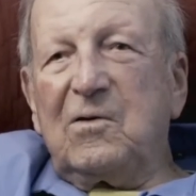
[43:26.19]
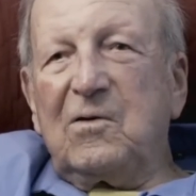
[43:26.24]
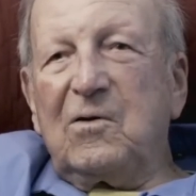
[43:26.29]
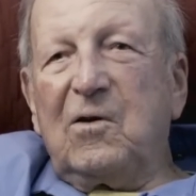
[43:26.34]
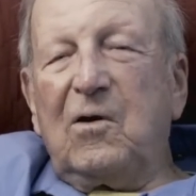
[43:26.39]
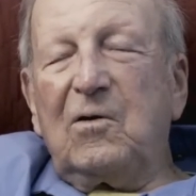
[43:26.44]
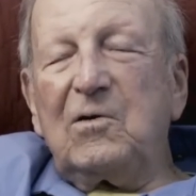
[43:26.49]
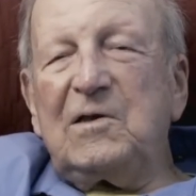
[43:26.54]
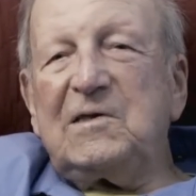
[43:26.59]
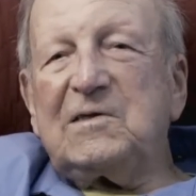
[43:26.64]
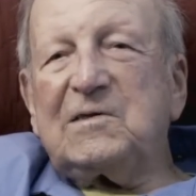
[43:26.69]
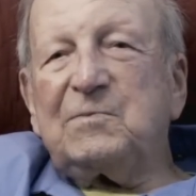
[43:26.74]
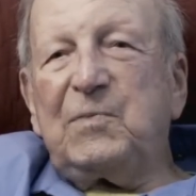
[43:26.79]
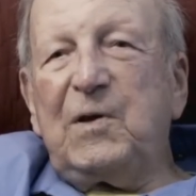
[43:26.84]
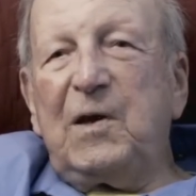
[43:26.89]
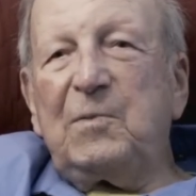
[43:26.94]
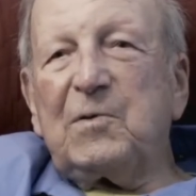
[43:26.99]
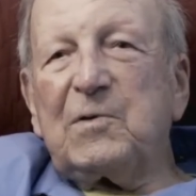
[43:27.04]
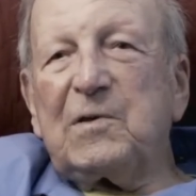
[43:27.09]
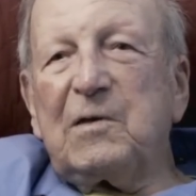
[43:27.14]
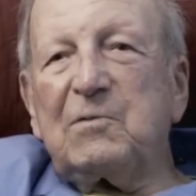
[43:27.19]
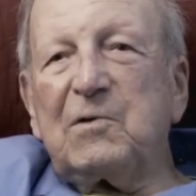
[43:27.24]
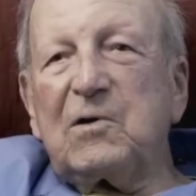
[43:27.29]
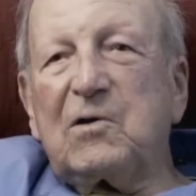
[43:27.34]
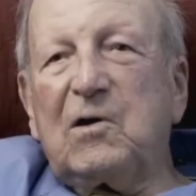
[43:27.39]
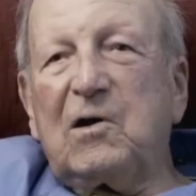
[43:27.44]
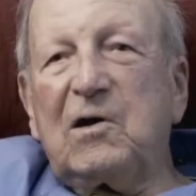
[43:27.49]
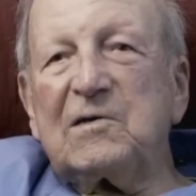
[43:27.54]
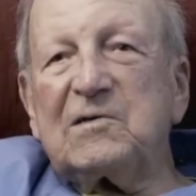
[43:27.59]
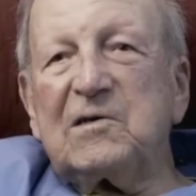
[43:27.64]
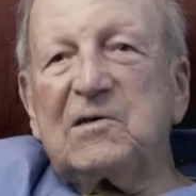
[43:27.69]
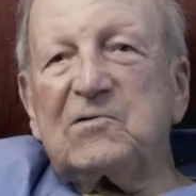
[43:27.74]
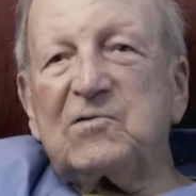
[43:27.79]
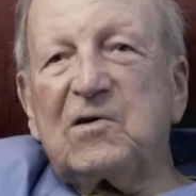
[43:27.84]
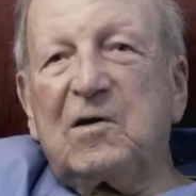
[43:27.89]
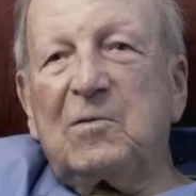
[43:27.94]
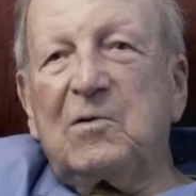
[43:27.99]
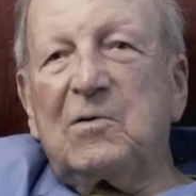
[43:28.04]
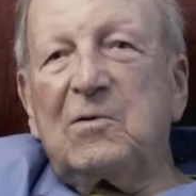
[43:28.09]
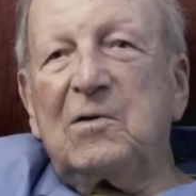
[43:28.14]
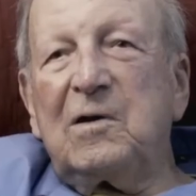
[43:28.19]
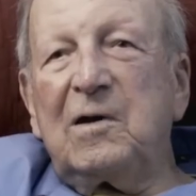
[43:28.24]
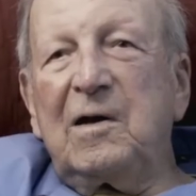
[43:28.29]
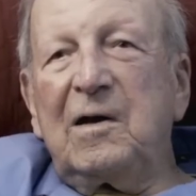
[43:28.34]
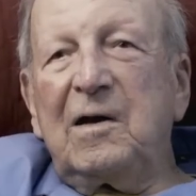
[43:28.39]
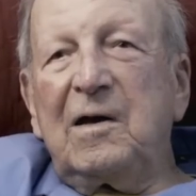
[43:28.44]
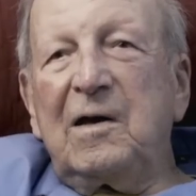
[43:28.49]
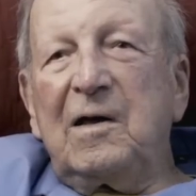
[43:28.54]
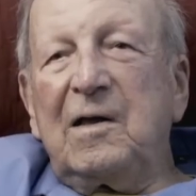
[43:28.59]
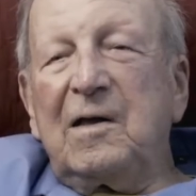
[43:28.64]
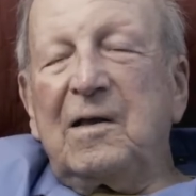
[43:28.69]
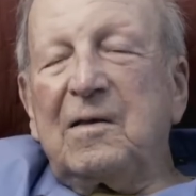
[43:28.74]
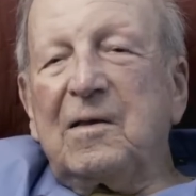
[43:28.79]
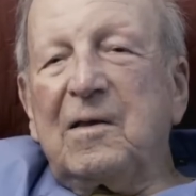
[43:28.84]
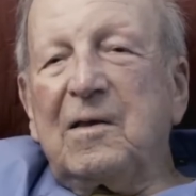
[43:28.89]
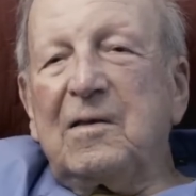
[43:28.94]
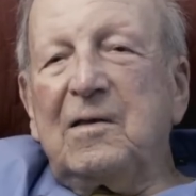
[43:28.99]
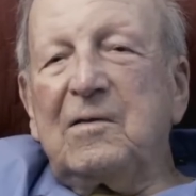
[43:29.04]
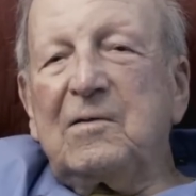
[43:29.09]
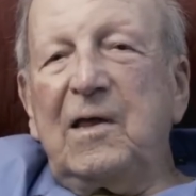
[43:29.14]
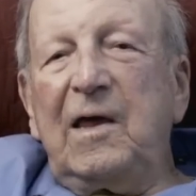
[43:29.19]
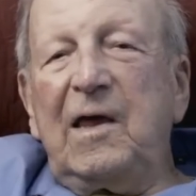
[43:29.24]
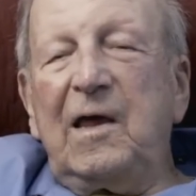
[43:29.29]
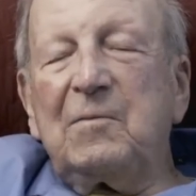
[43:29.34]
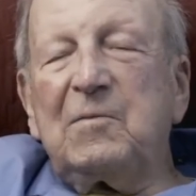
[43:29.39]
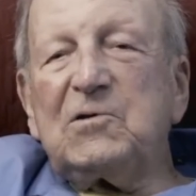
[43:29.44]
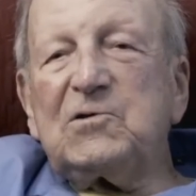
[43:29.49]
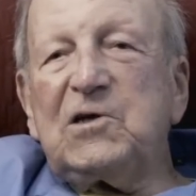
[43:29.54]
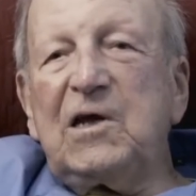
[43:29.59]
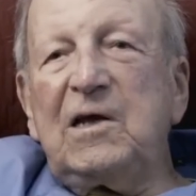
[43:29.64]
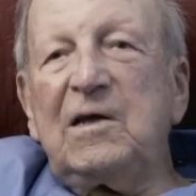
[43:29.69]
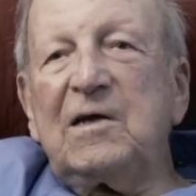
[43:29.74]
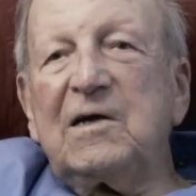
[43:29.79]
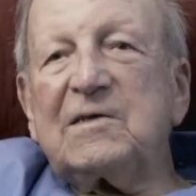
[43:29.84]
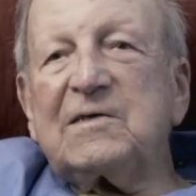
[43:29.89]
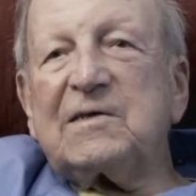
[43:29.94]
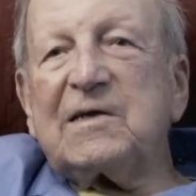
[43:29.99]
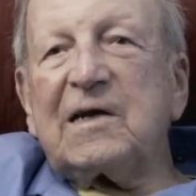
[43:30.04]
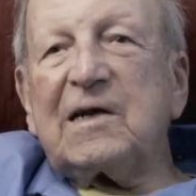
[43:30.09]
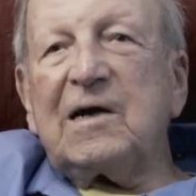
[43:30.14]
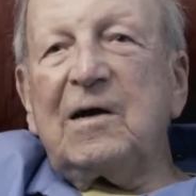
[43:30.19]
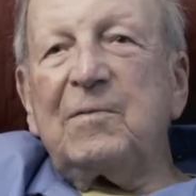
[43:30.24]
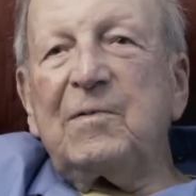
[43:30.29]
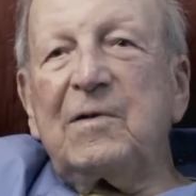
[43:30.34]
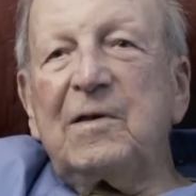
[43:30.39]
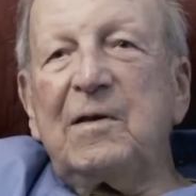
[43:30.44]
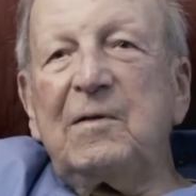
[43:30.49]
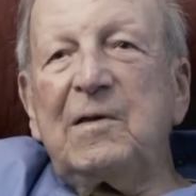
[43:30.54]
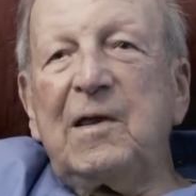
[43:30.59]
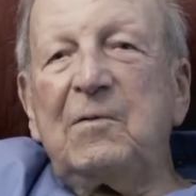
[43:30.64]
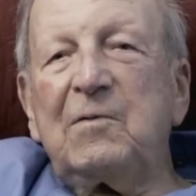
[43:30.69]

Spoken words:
All these people that were causing the trouble, they had machine guns set up, and they